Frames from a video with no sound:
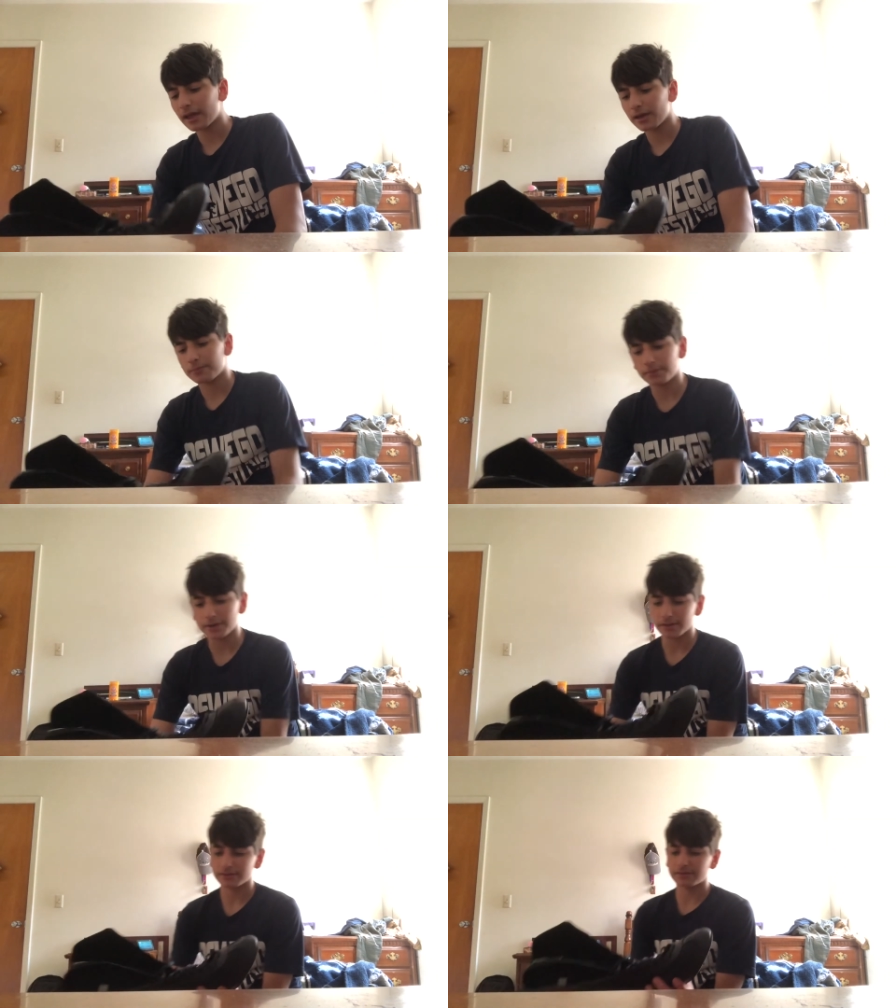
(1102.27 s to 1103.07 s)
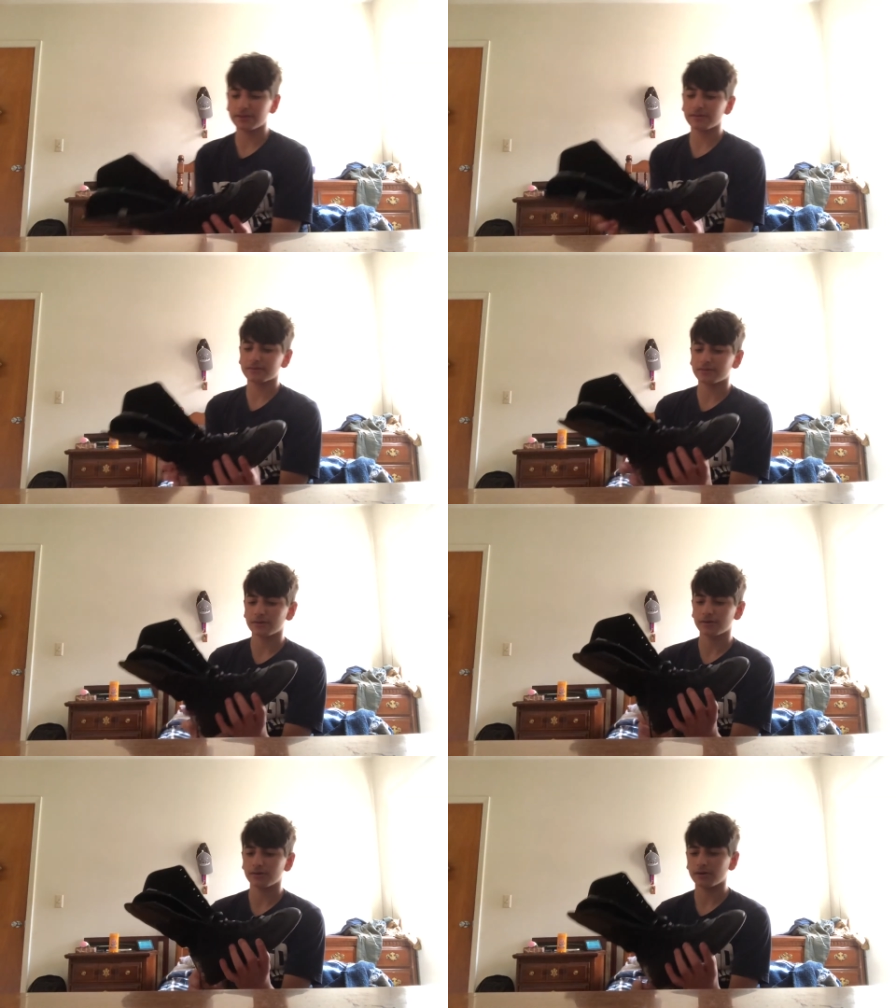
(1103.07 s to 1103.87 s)
But these
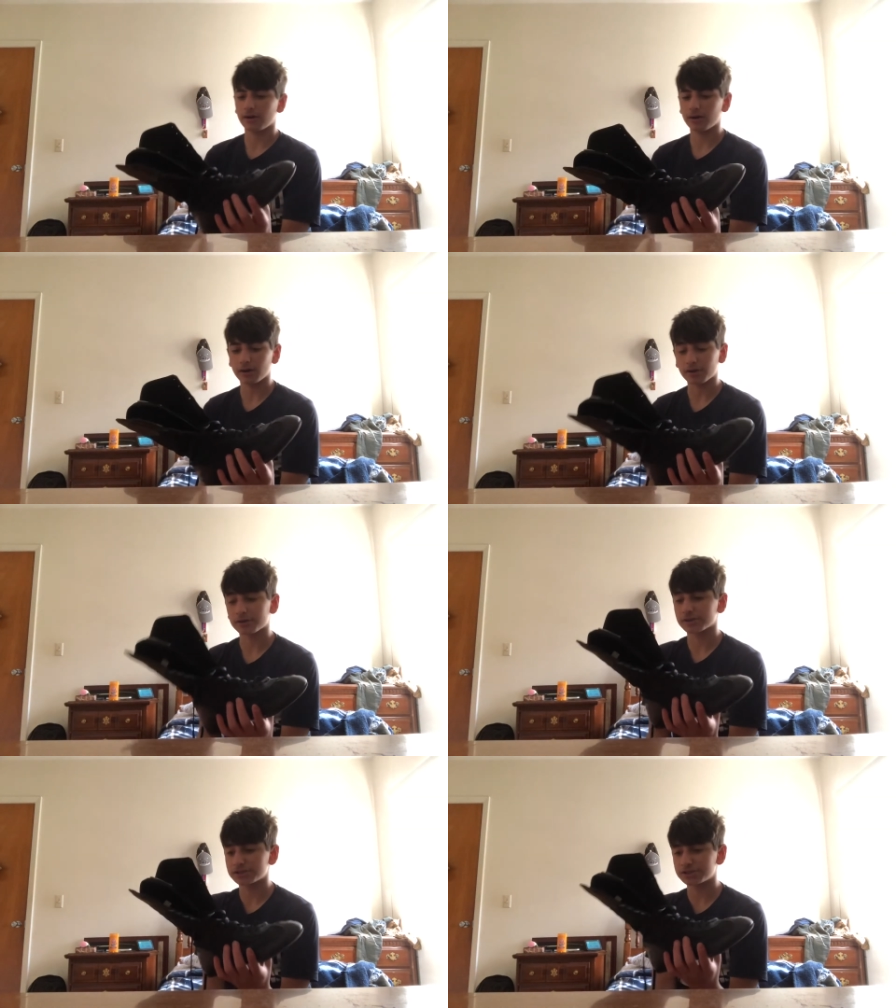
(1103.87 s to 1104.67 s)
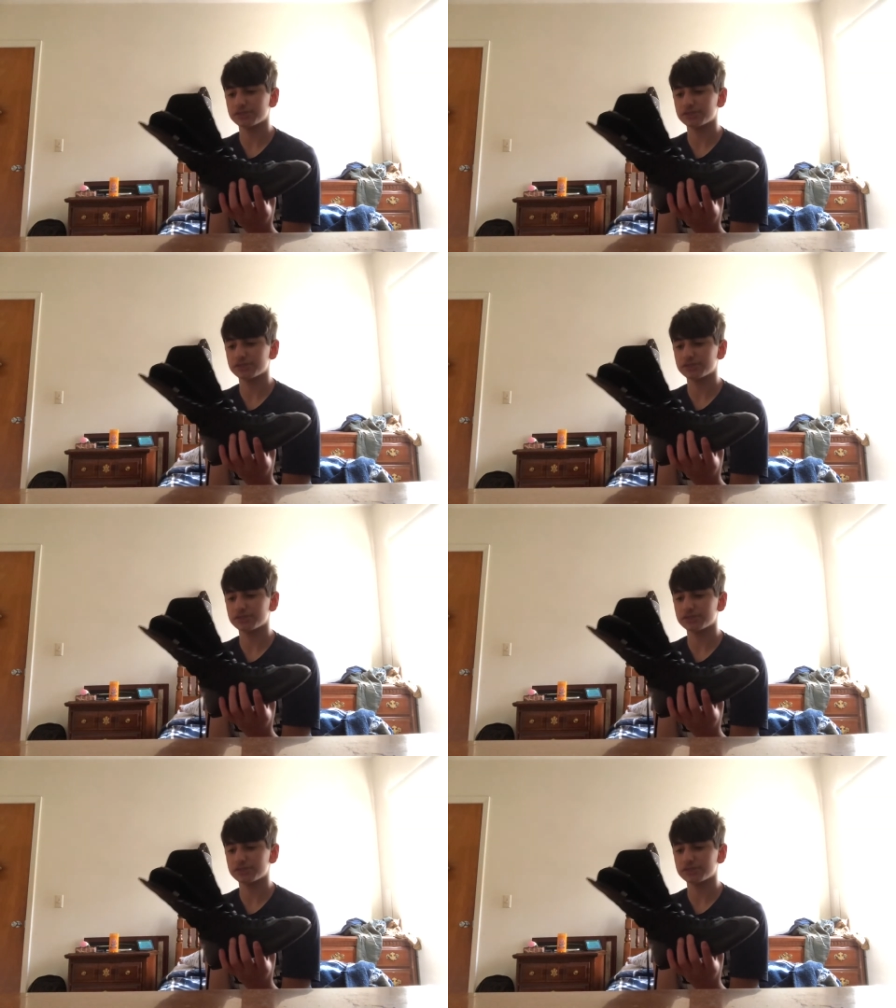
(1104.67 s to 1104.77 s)
are a good shoe.